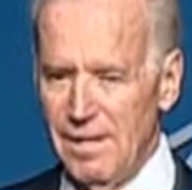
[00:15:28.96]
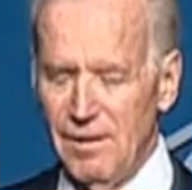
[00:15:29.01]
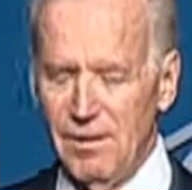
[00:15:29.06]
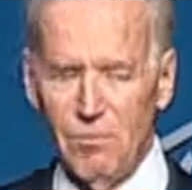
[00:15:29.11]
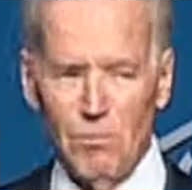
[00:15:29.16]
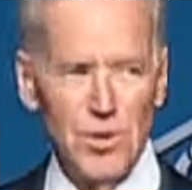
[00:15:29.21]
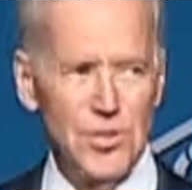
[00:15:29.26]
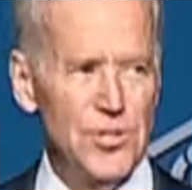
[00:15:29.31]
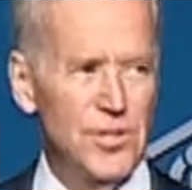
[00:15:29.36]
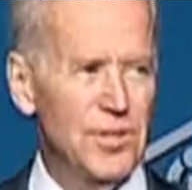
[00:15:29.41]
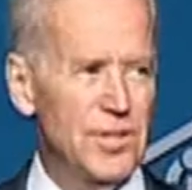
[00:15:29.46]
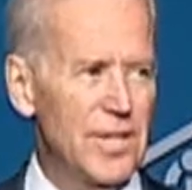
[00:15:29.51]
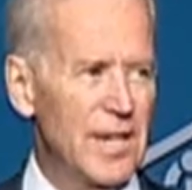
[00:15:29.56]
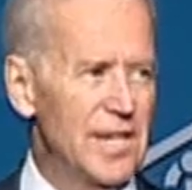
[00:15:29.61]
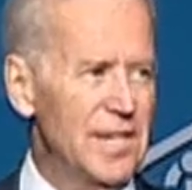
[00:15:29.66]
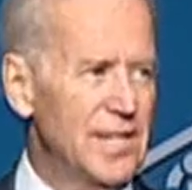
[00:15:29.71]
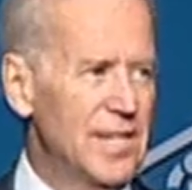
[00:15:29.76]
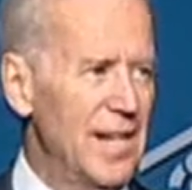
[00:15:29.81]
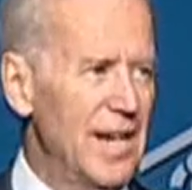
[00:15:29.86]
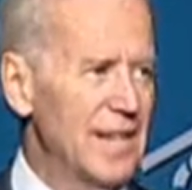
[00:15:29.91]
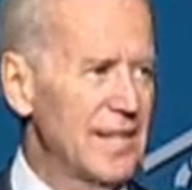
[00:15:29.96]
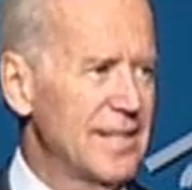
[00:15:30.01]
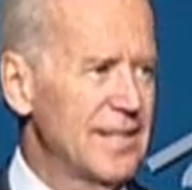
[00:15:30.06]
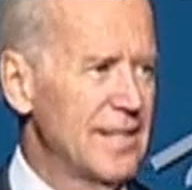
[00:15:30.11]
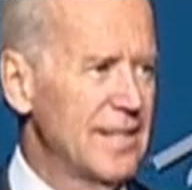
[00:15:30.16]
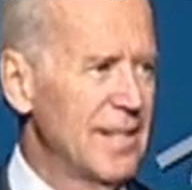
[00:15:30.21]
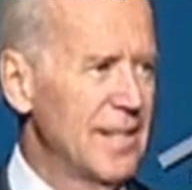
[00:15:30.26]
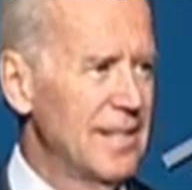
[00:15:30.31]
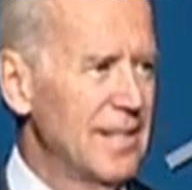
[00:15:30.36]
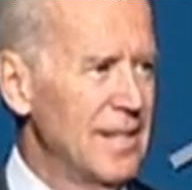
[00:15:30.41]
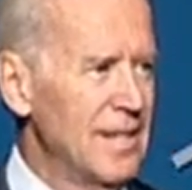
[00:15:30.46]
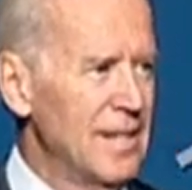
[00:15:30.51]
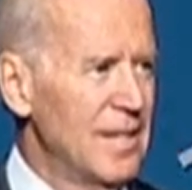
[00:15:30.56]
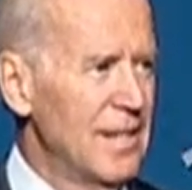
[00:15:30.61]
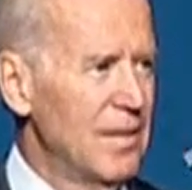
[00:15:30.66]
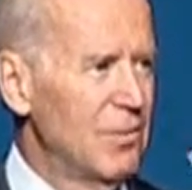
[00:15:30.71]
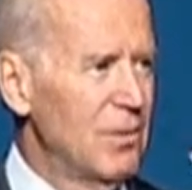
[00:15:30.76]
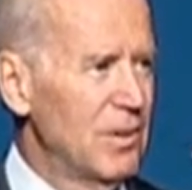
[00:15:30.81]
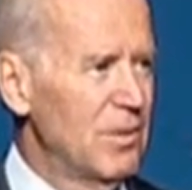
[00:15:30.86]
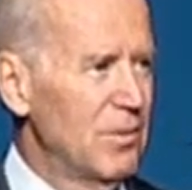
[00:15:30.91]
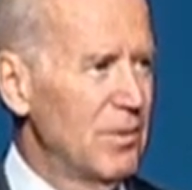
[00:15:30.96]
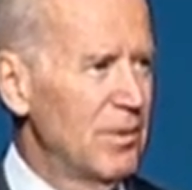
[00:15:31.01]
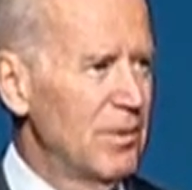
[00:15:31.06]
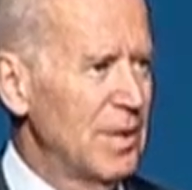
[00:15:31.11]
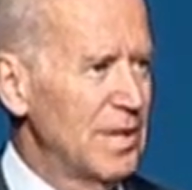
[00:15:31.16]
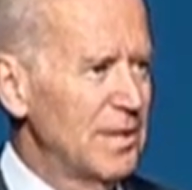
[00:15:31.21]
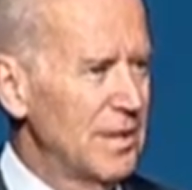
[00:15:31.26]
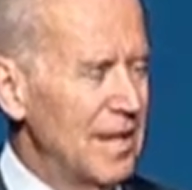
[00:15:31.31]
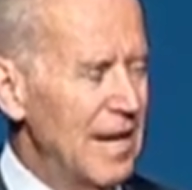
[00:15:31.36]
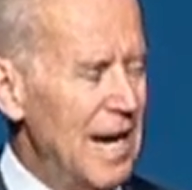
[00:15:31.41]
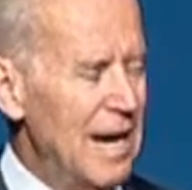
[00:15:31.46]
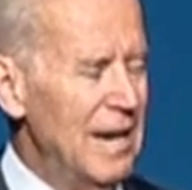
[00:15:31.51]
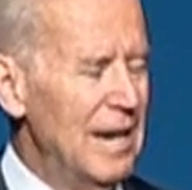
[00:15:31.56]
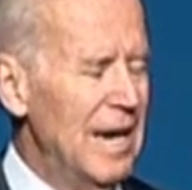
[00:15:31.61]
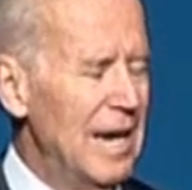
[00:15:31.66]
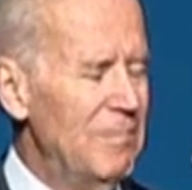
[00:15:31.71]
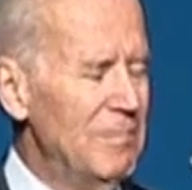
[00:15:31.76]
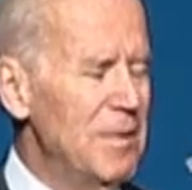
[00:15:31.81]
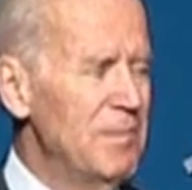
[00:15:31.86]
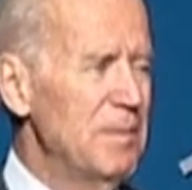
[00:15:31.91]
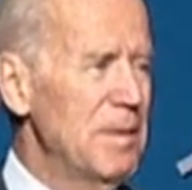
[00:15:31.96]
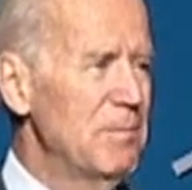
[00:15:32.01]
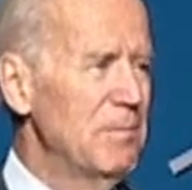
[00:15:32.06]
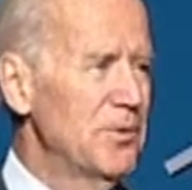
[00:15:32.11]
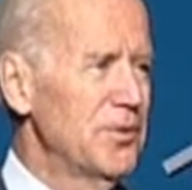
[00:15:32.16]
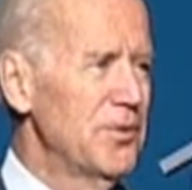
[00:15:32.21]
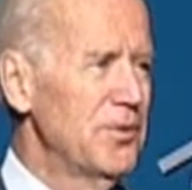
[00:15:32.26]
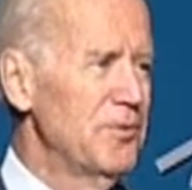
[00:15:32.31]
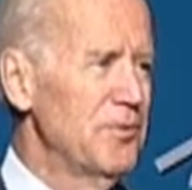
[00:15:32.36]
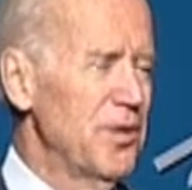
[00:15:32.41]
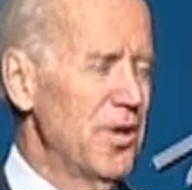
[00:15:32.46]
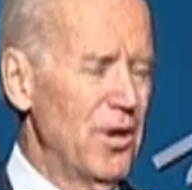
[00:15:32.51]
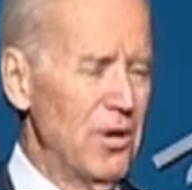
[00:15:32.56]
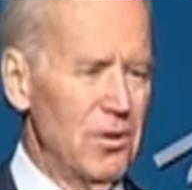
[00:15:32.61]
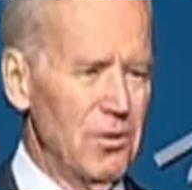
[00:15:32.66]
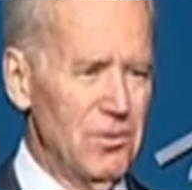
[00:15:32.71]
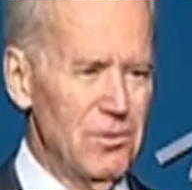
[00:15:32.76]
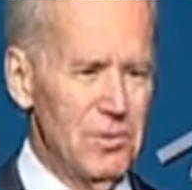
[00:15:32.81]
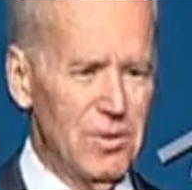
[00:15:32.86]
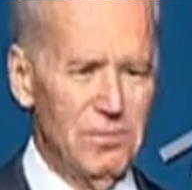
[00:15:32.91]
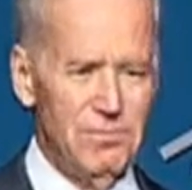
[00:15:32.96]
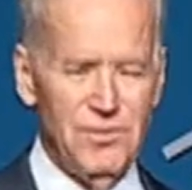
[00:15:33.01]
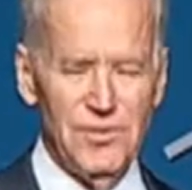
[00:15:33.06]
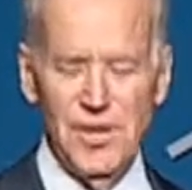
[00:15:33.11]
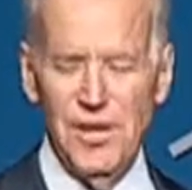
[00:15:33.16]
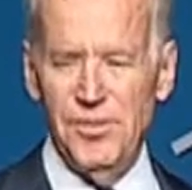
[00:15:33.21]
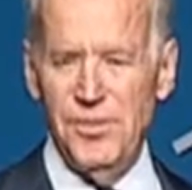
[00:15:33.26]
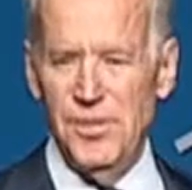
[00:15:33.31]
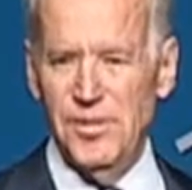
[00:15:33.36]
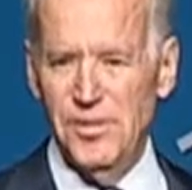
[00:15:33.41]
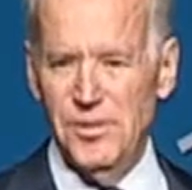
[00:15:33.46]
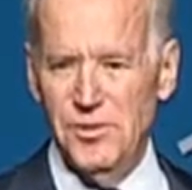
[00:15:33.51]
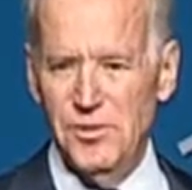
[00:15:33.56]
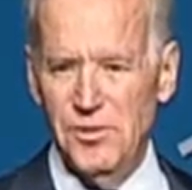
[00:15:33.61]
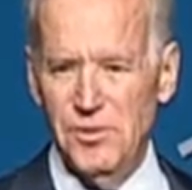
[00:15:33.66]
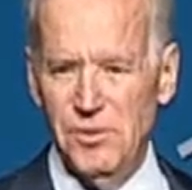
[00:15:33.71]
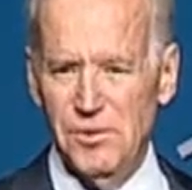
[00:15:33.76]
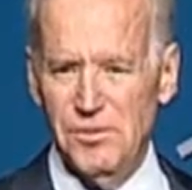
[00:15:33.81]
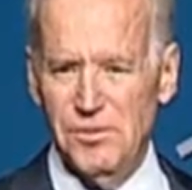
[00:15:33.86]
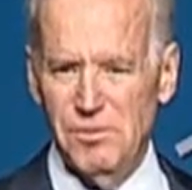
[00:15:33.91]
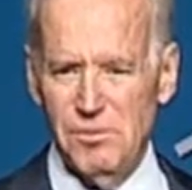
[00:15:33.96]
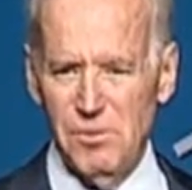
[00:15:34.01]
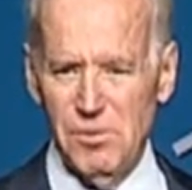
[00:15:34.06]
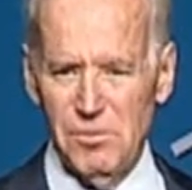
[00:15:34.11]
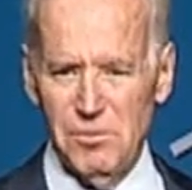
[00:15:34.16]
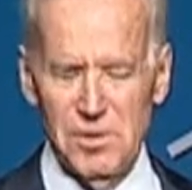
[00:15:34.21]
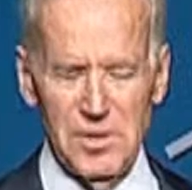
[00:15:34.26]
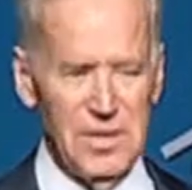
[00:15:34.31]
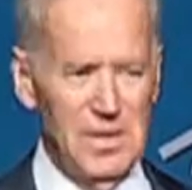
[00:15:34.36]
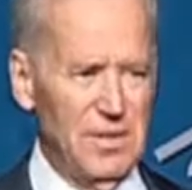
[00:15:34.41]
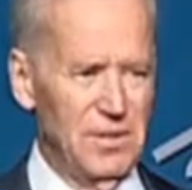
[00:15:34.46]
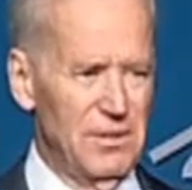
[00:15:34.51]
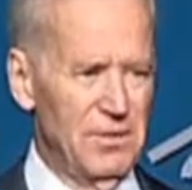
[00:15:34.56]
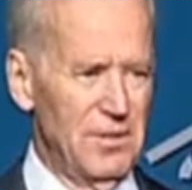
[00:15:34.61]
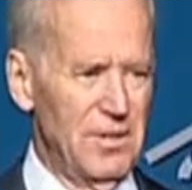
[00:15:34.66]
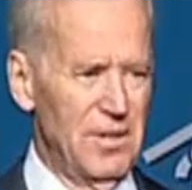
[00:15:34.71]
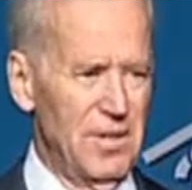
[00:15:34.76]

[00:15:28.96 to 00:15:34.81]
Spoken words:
When you get that, how many people do you know who have nothing to do with affordable health?